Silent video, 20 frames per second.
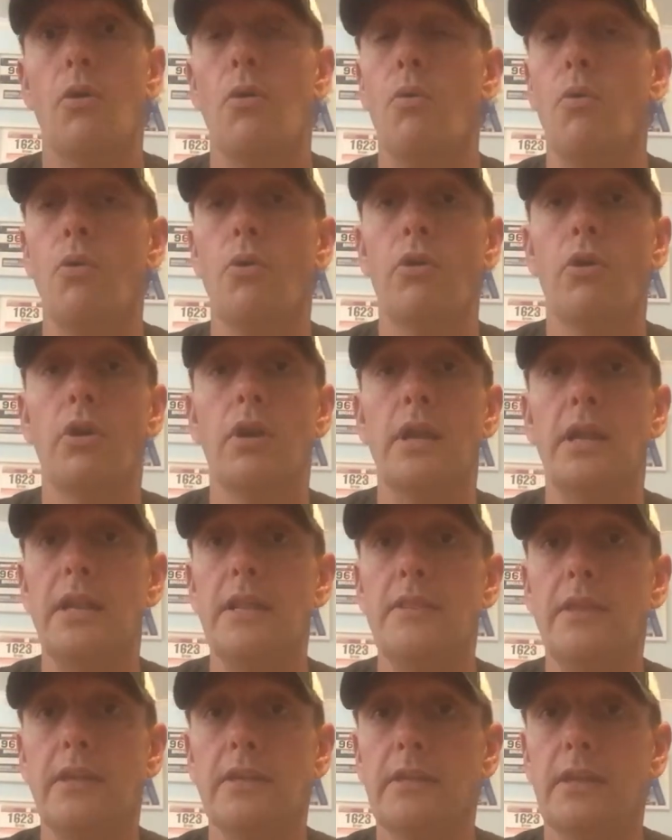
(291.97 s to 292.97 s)
or
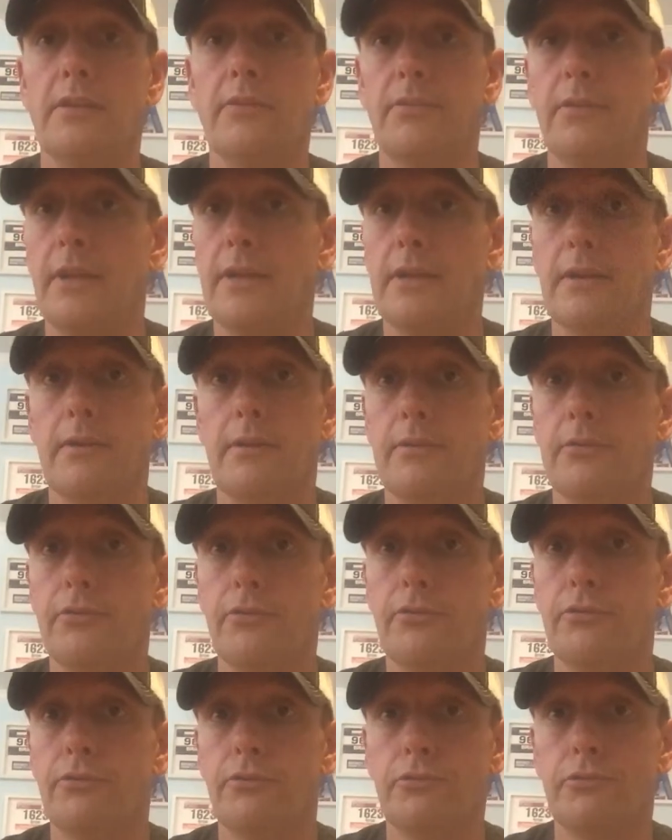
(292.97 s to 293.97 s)
anything that's like a
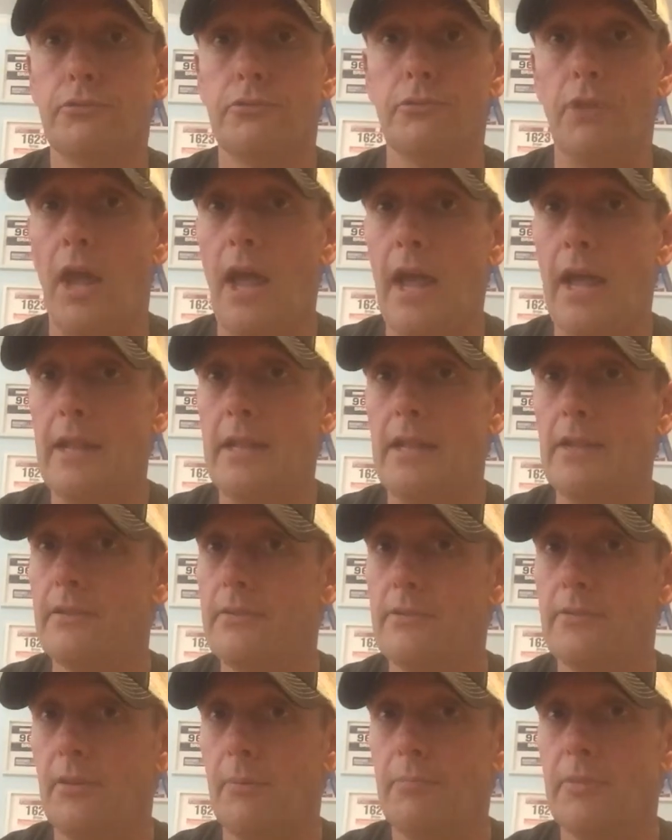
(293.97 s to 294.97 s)
sign
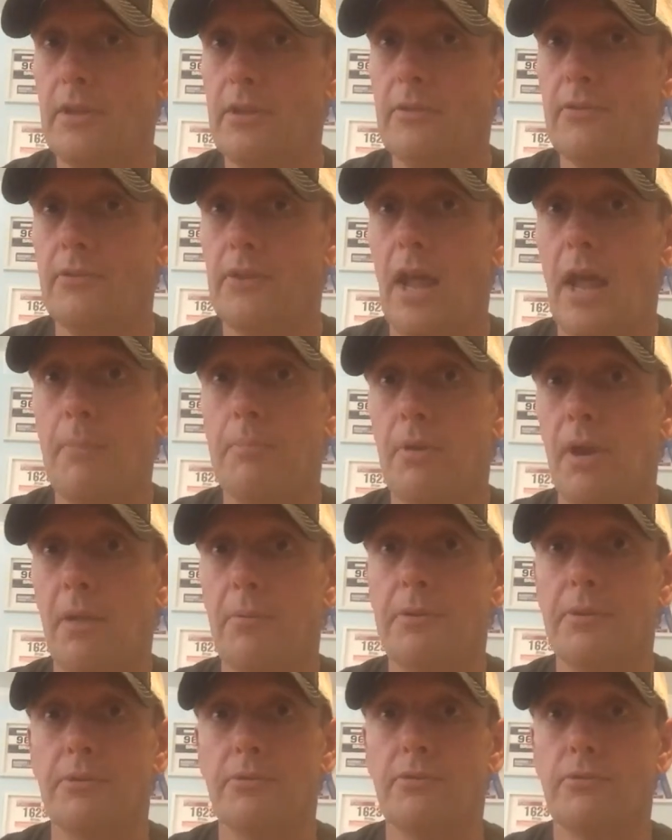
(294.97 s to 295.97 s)
that something's not
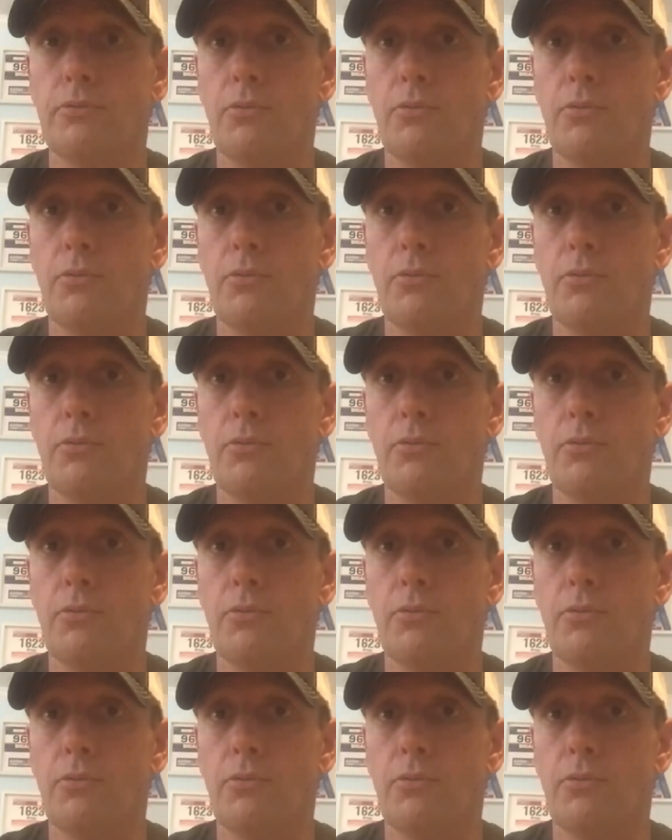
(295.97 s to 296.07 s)
probably